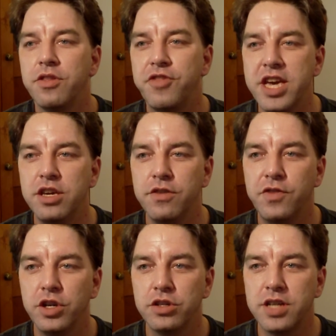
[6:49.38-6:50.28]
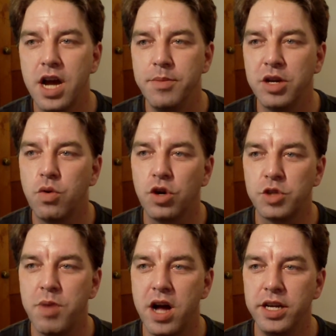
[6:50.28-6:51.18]
Thank you for your time and
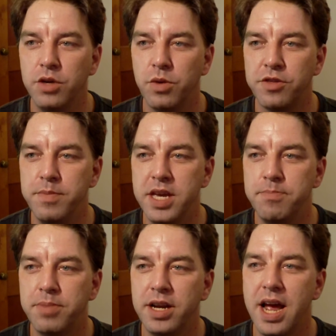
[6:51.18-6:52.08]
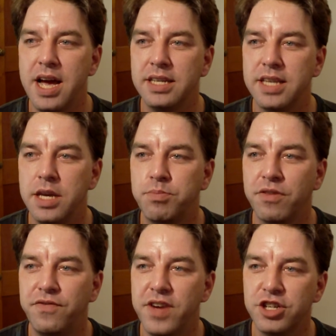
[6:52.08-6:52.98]
corresponding with me, but as a
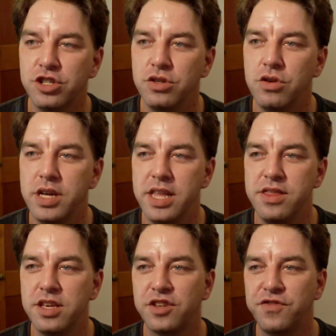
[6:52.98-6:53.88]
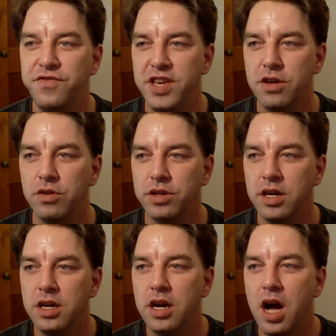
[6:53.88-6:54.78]
professional in this field,
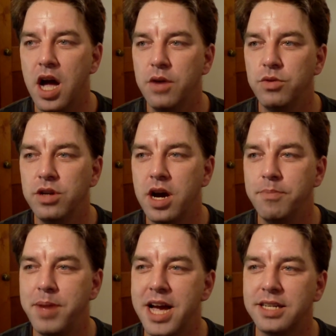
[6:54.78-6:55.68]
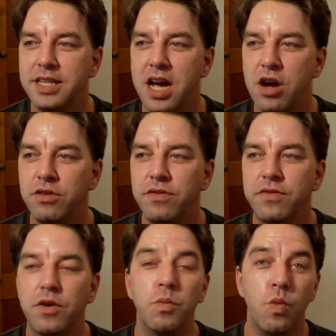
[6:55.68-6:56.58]
I will not back down
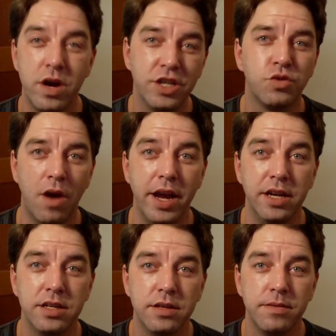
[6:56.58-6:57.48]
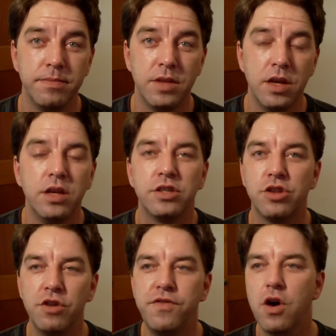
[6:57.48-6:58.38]
from what is right.
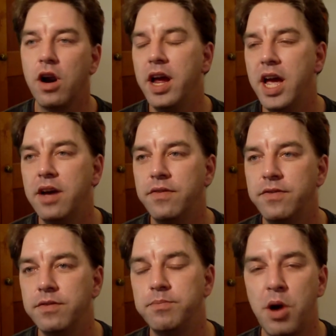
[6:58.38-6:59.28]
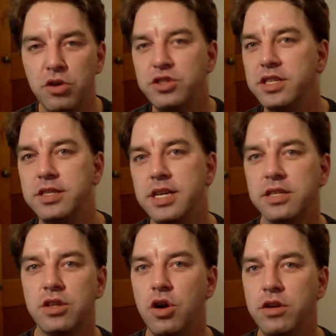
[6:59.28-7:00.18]
So far, I have posted
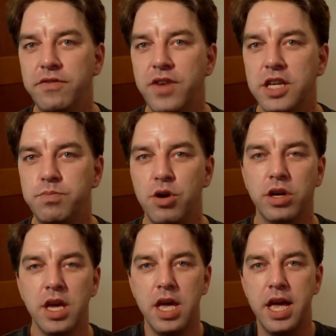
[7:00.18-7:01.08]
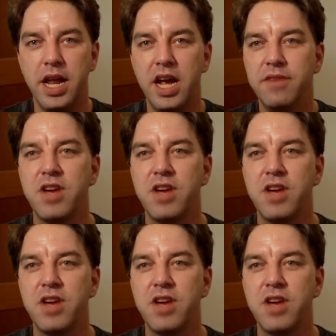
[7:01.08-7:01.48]
this on Facebook, and I have